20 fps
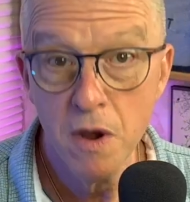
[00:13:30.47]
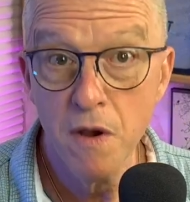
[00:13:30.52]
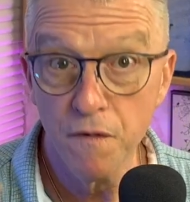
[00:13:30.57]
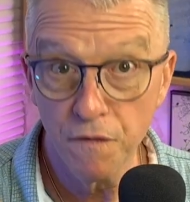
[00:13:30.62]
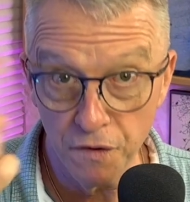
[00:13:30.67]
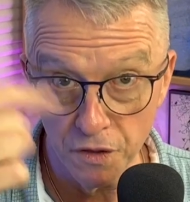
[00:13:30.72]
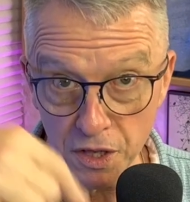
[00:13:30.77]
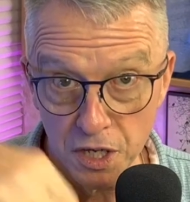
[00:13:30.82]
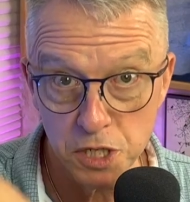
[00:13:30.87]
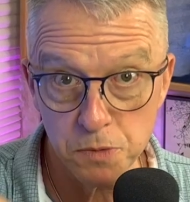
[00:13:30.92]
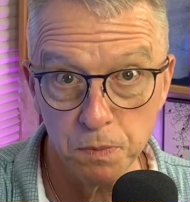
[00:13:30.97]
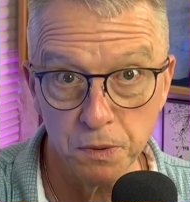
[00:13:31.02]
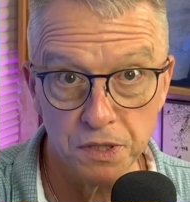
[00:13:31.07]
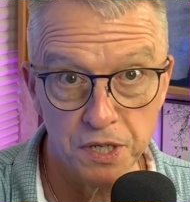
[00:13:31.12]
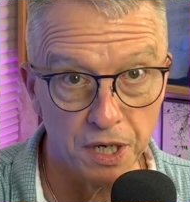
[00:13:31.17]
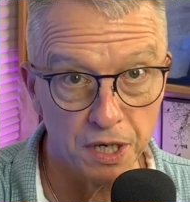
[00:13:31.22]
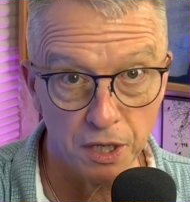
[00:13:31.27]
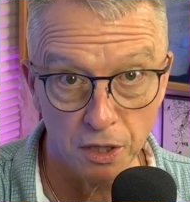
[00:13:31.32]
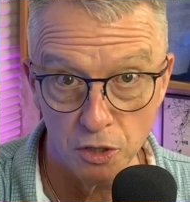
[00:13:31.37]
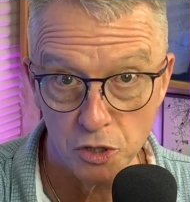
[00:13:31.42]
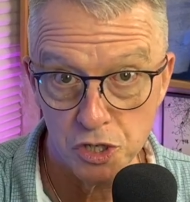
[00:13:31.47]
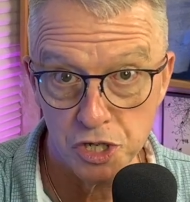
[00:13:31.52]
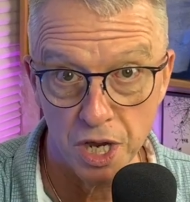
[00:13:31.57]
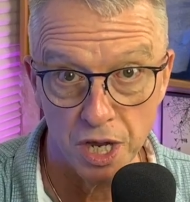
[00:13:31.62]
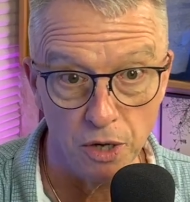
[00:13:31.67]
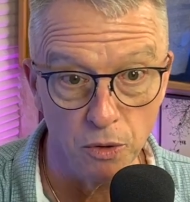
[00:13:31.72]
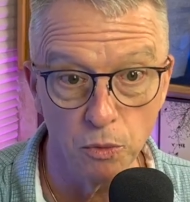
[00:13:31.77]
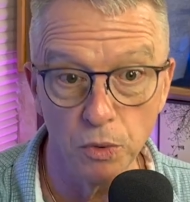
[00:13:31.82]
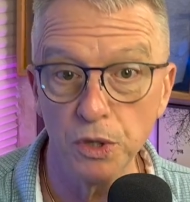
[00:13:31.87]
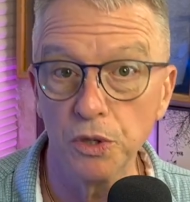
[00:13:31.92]
for this particular
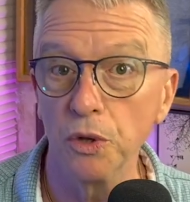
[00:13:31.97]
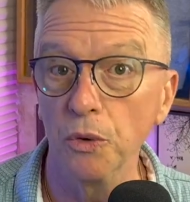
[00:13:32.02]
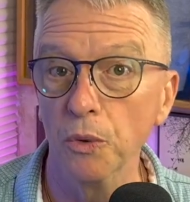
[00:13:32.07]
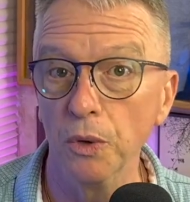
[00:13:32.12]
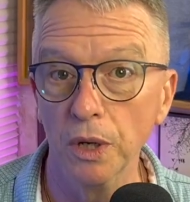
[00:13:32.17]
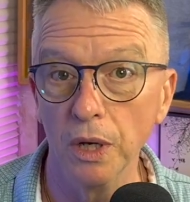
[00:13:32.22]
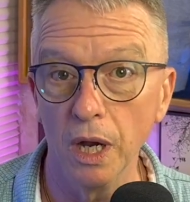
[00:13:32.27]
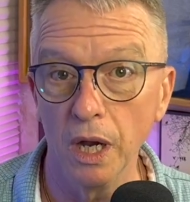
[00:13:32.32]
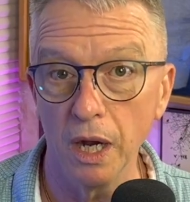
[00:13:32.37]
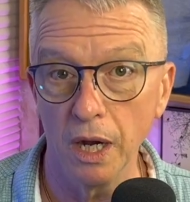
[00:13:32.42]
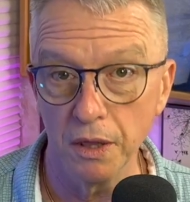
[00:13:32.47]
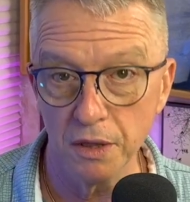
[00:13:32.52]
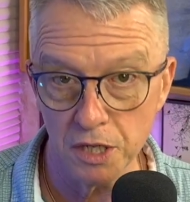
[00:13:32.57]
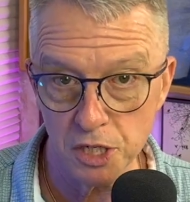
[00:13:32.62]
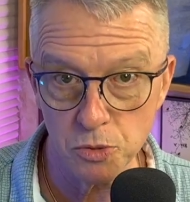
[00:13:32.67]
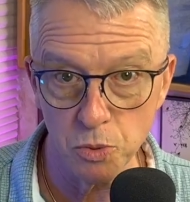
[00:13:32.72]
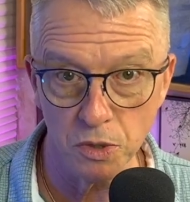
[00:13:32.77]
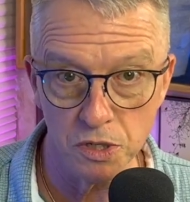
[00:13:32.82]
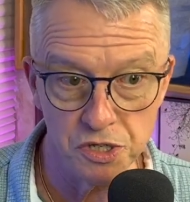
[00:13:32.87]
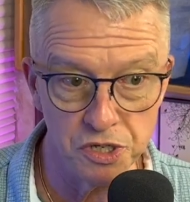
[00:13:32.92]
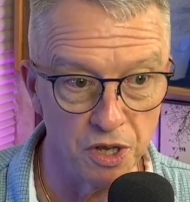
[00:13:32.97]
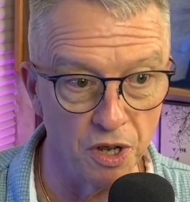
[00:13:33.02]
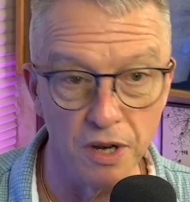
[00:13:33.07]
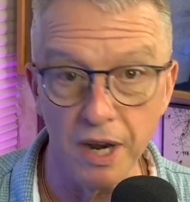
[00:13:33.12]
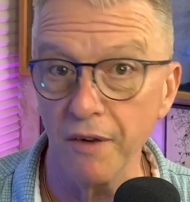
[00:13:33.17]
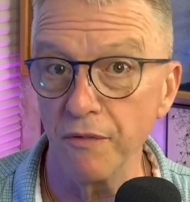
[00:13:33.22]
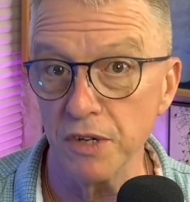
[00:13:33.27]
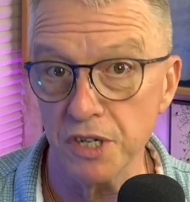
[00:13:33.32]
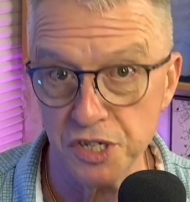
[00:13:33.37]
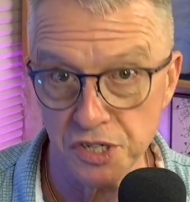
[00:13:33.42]
channel, we do uh, this one's done
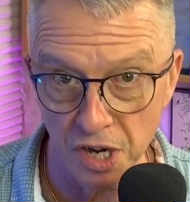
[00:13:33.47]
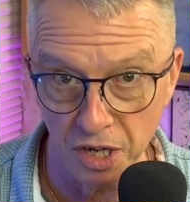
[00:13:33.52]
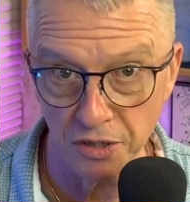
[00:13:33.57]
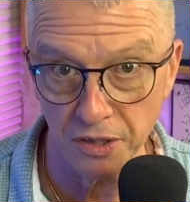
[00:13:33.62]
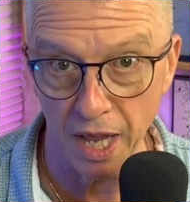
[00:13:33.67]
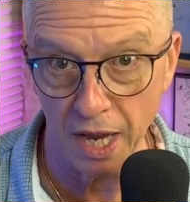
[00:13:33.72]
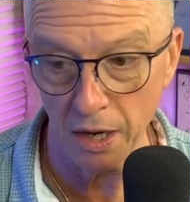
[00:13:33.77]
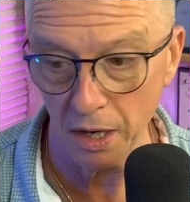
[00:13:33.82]
every Sunday.